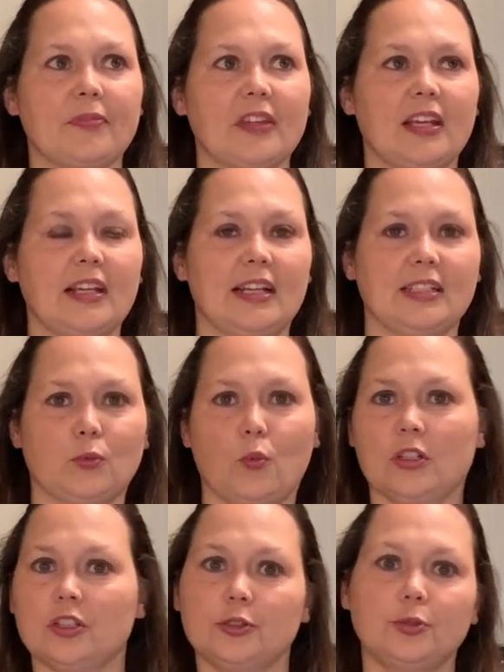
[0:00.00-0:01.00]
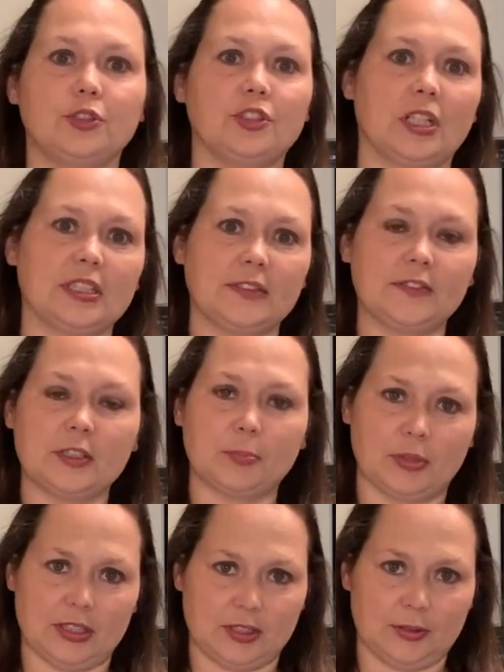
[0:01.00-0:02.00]
it has 1 or 2 shots of
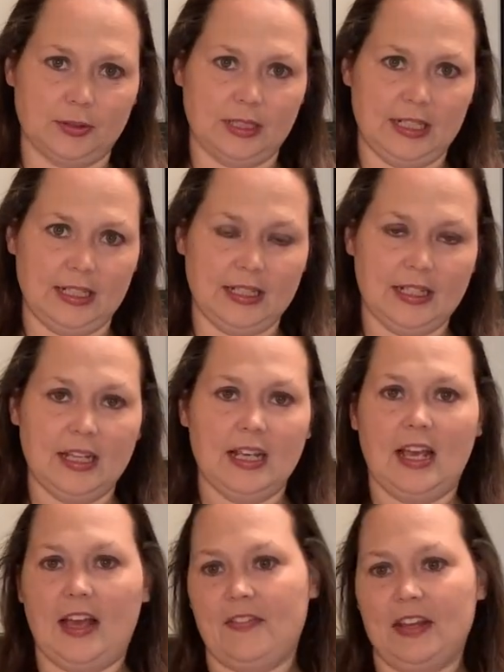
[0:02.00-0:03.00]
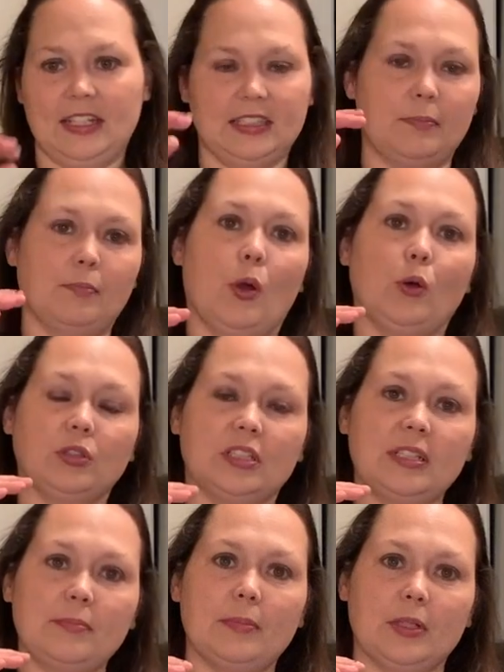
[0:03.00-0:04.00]
espresso in it, and then it's
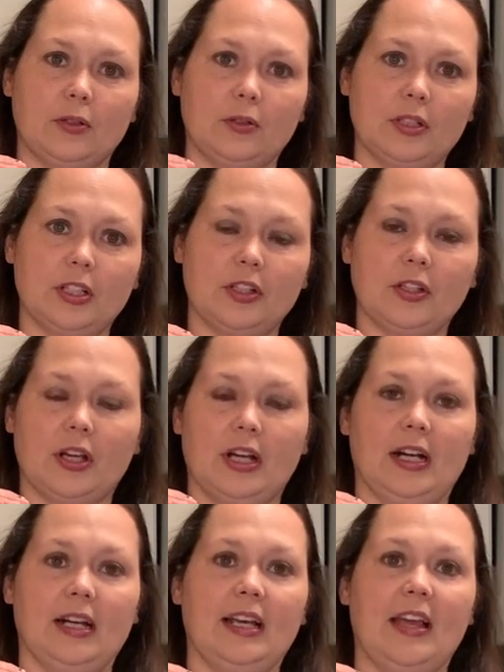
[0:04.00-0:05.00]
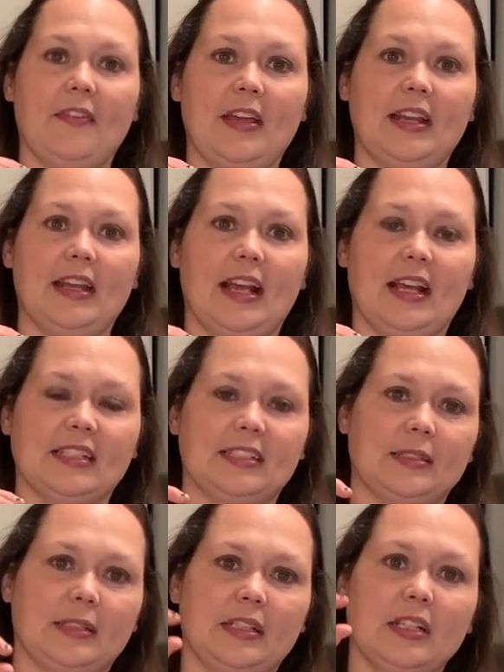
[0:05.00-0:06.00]
mostly milk, and then it has
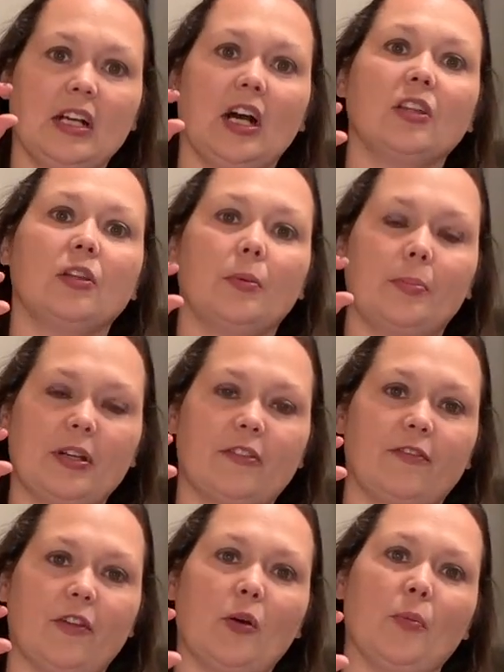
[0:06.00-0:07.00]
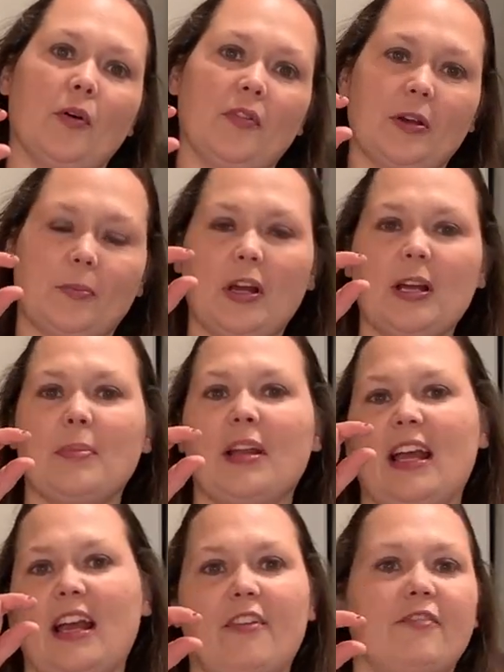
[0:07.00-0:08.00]
a little bit of foam on there, probably about a
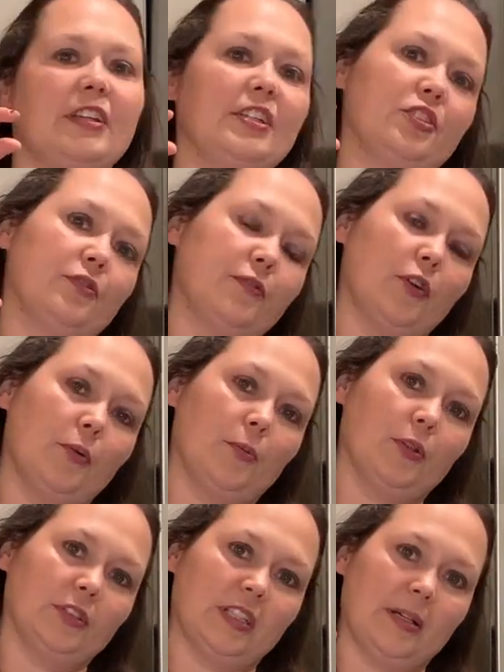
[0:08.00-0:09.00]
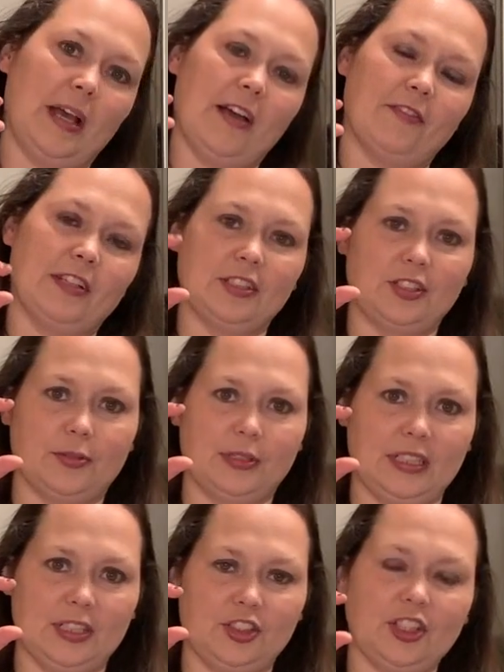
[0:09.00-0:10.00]
½ an inch of foam on top, ½ an inch to an
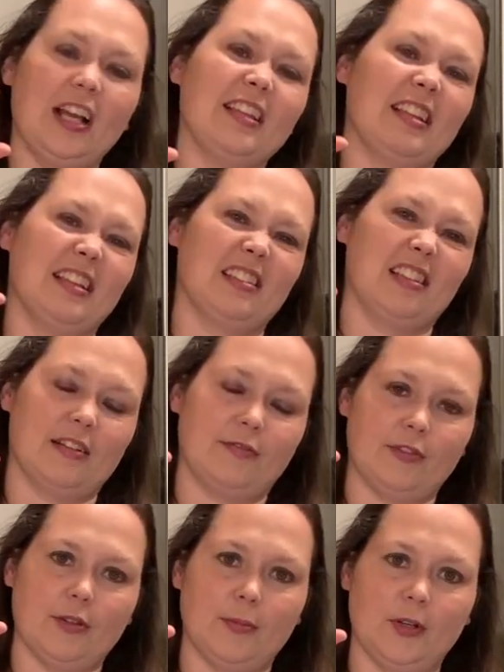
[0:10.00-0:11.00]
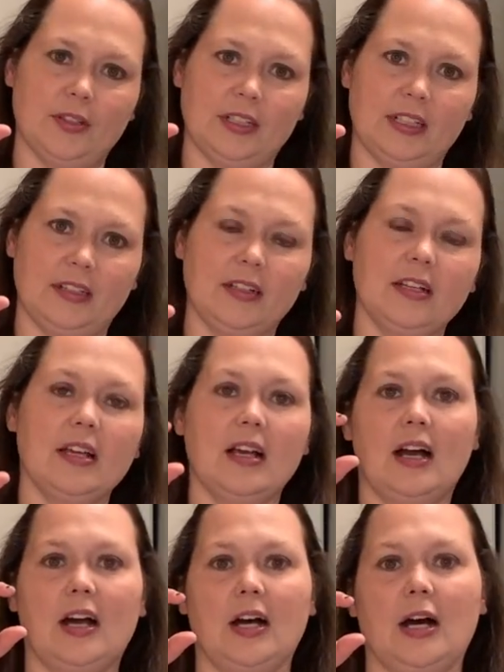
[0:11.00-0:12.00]
inch. I like a lot of foam on there.
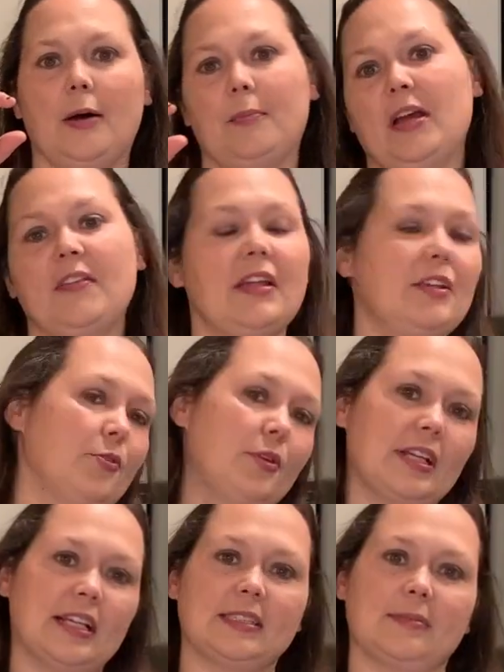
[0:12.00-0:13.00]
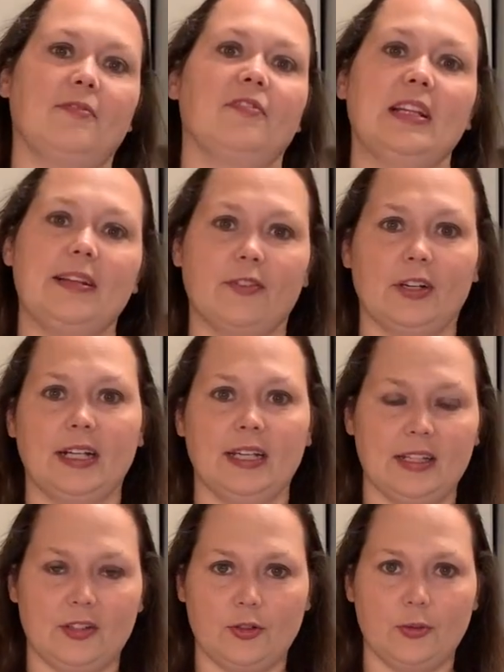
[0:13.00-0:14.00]
And then you can add some flavoring
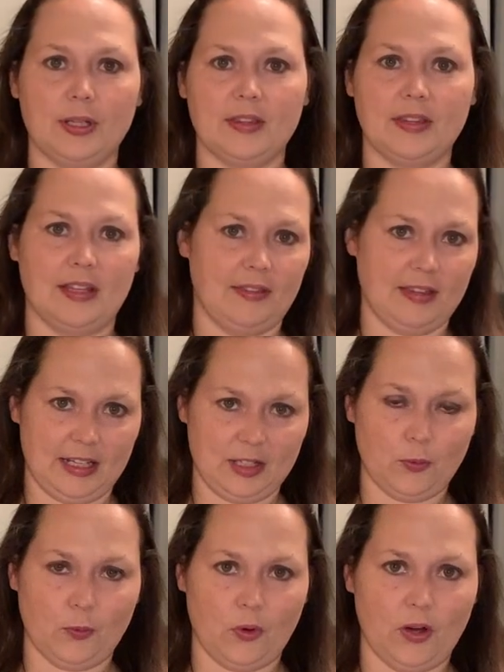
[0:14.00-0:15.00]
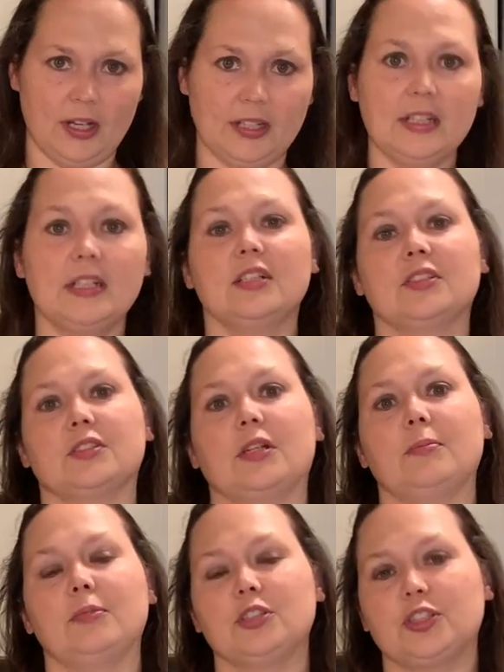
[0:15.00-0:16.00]
into it that you want. So
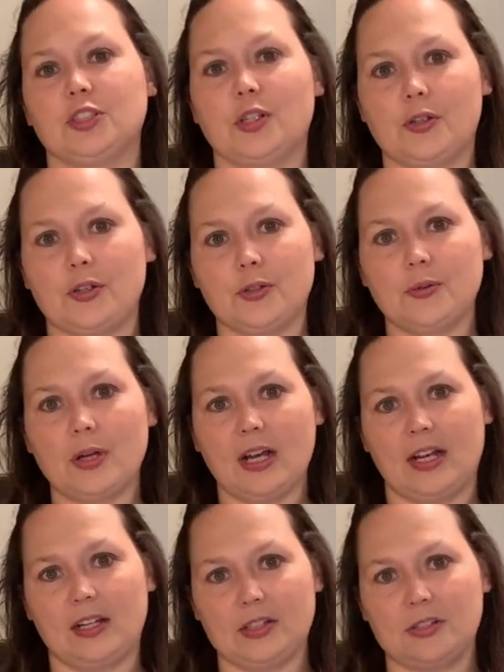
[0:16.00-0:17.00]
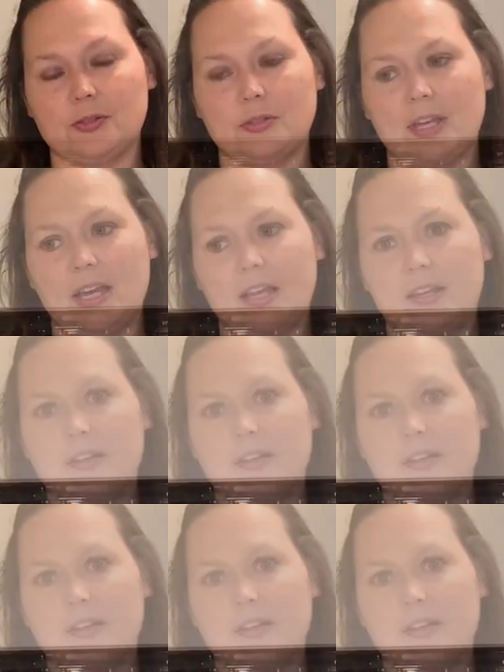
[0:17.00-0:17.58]
I'm going to show you how to do that.